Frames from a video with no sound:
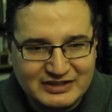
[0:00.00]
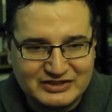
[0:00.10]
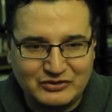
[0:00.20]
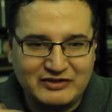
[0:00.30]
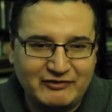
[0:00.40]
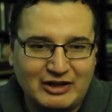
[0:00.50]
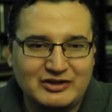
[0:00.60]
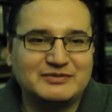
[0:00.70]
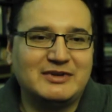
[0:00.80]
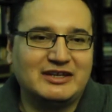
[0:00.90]
So he
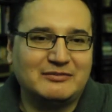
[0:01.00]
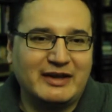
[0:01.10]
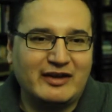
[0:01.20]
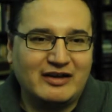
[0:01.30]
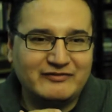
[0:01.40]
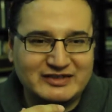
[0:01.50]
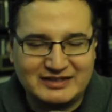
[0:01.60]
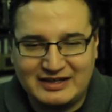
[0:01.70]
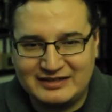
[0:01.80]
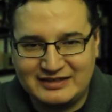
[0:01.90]
follows me into my
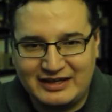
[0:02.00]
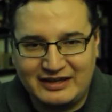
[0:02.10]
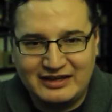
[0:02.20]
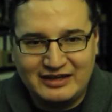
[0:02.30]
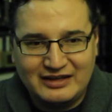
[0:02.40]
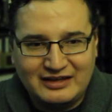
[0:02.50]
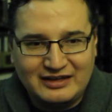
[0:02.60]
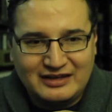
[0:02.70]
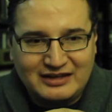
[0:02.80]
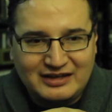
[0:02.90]
office and I say,
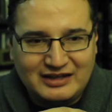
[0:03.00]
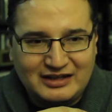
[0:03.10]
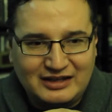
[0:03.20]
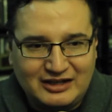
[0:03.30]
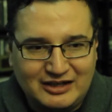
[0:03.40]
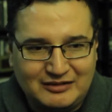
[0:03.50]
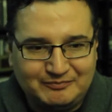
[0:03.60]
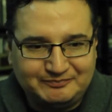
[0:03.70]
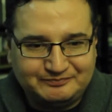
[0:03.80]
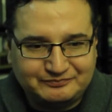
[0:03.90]

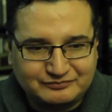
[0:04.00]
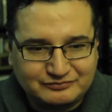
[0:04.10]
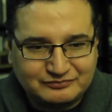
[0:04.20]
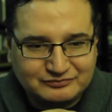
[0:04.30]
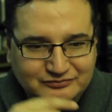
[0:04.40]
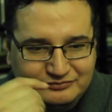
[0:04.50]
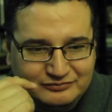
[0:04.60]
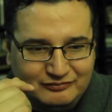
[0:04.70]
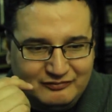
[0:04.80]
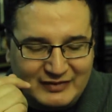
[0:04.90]
well,
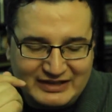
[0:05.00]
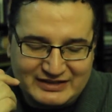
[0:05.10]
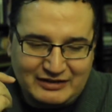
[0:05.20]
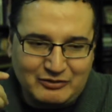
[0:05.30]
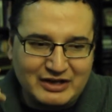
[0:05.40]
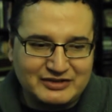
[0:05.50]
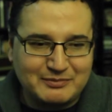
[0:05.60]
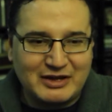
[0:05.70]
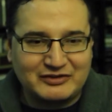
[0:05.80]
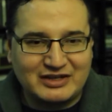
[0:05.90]
it's
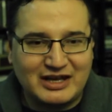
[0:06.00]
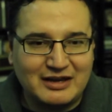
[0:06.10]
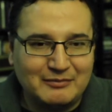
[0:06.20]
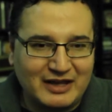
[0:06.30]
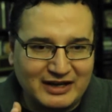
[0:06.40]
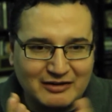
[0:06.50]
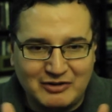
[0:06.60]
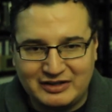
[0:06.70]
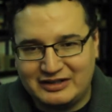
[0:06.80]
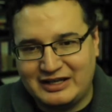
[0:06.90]
about time. Like, I
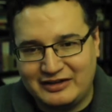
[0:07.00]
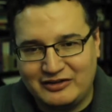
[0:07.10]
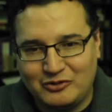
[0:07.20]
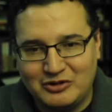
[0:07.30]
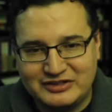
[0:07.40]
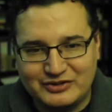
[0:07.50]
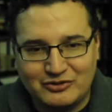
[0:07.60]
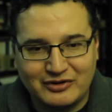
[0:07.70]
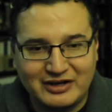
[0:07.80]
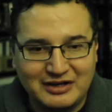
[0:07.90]
wanted to tell you the whole
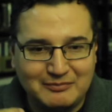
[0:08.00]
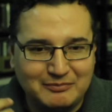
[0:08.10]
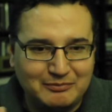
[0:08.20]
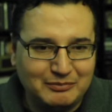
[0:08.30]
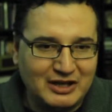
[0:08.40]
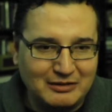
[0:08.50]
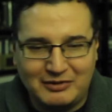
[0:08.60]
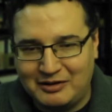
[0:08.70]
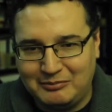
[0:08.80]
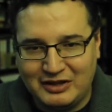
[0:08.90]
story, blah,
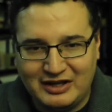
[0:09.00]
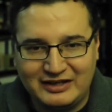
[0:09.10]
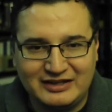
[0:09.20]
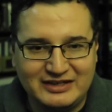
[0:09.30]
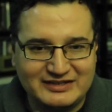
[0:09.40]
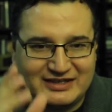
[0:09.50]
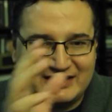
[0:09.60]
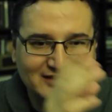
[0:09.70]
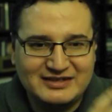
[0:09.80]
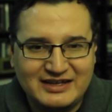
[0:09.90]
blah, blah. And he
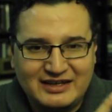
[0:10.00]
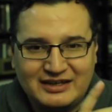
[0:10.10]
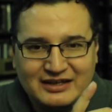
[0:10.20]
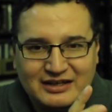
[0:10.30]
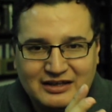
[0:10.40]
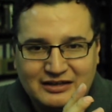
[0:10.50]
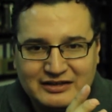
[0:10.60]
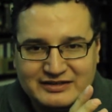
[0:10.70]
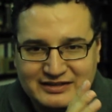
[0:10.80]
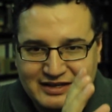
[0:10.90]
says,
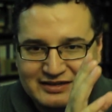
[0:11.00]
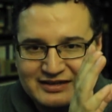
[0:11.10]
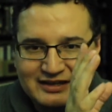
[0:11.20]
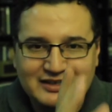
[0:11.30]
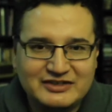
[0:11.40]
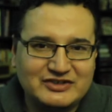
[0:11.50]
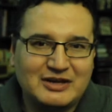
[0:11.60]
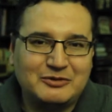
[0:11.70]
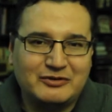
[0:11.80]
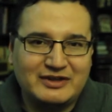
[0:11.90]
I need to
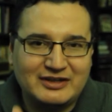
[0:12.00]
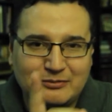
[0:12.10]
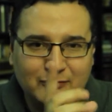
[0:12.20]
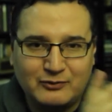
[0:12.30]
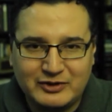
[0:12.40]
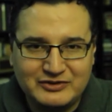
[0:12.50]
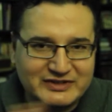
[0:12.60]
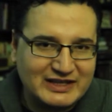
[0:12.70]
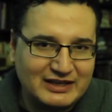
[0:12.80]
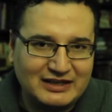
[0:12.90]
stop you right there. Before you
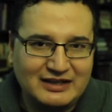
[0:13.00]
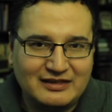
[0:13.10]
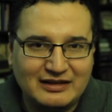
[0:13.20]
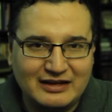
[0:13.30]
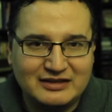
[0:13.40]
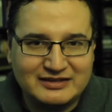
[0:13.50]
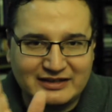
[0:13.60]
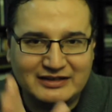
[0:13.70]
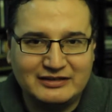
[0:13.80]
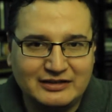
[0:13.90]
say anything else,
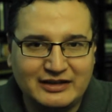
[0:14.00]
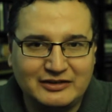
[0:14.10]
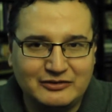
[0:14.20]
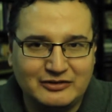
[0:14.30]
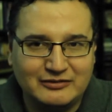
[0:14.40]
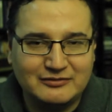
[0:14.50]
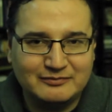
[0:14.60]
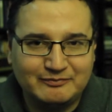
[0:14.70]
I need to let you know